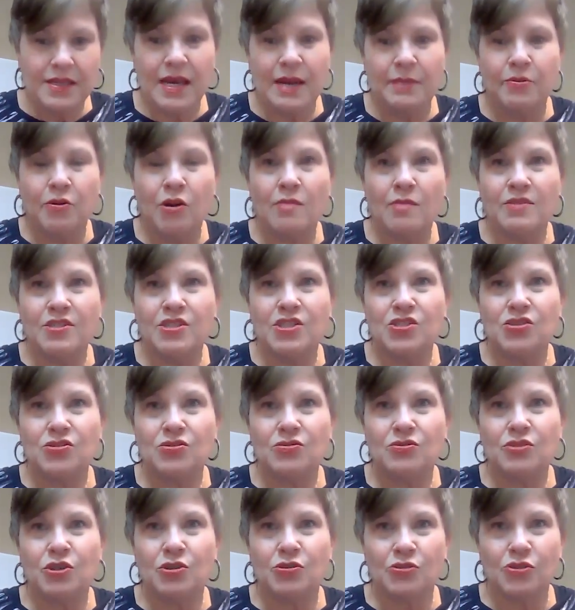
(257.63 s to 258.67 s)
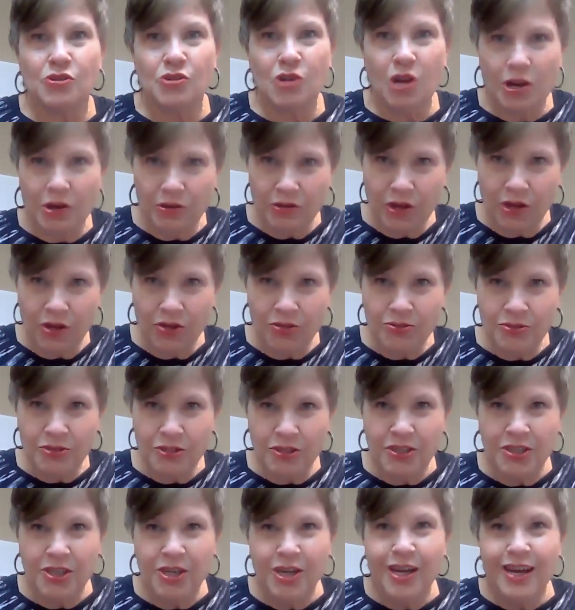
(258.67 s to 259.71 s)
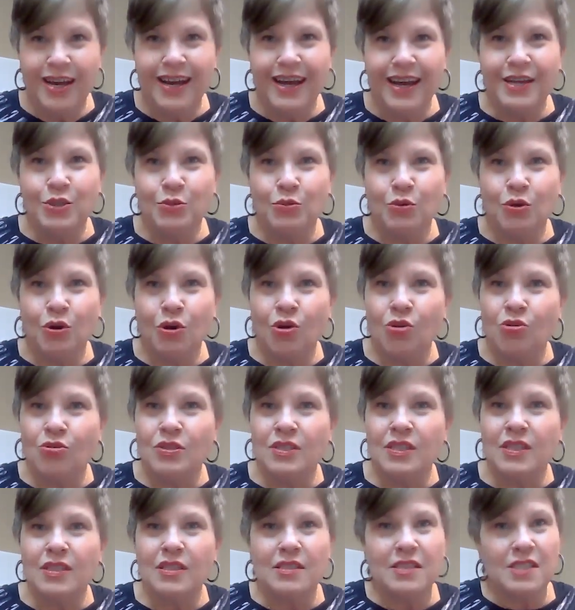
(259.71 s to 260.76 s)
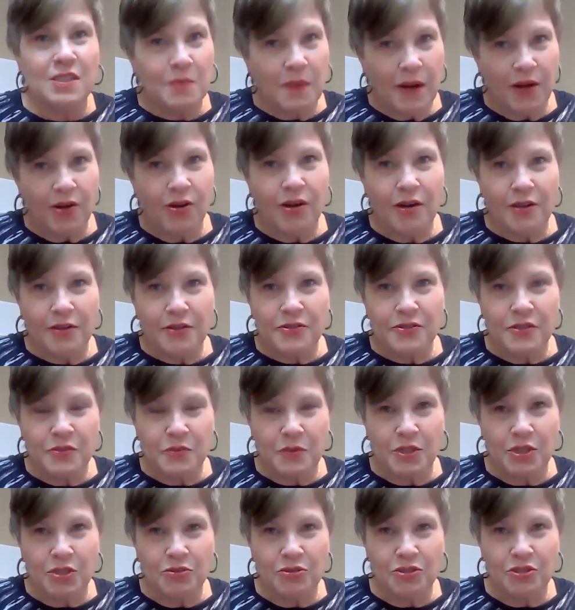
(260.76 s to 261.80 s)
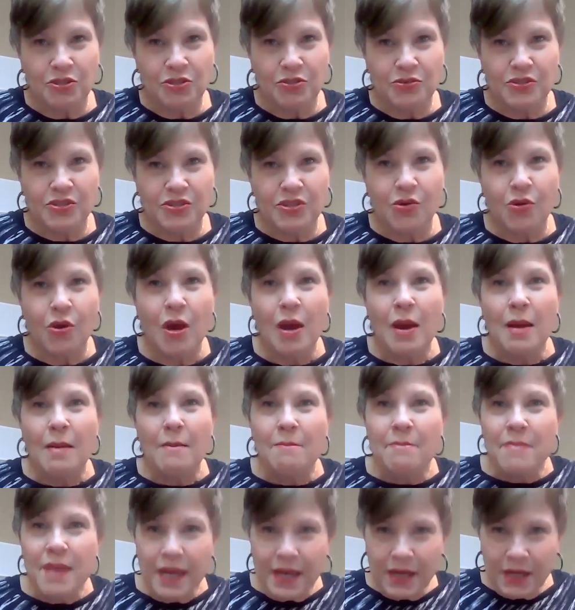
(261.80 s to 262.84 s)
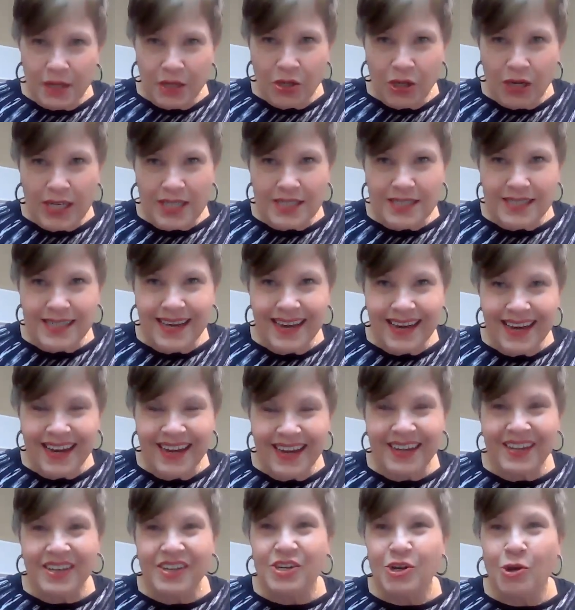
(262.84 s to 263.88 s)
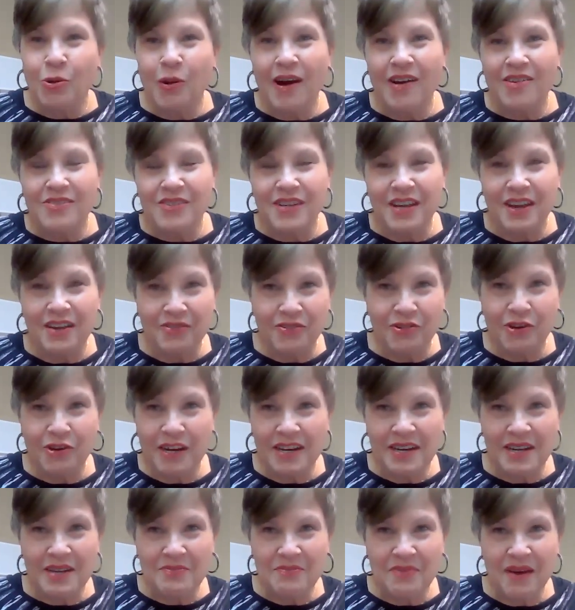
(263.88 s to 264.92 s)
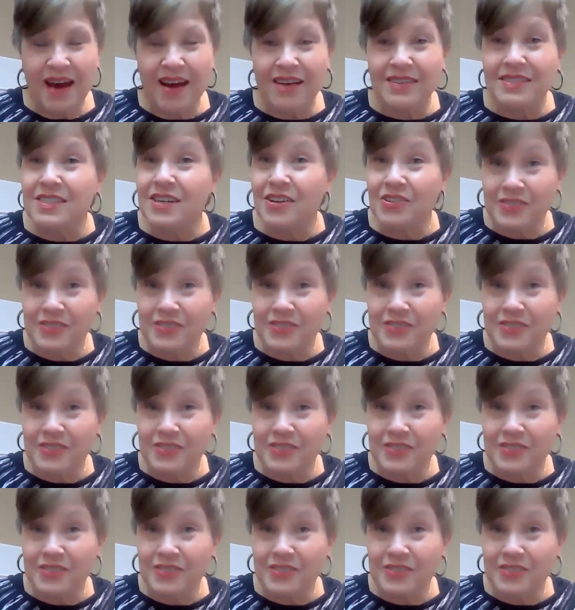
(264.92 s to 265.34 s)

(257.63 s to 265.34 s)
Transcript: I promise you, you're not alone, and you will only inspire others when you do. So make it a great day. Go out and have great impact.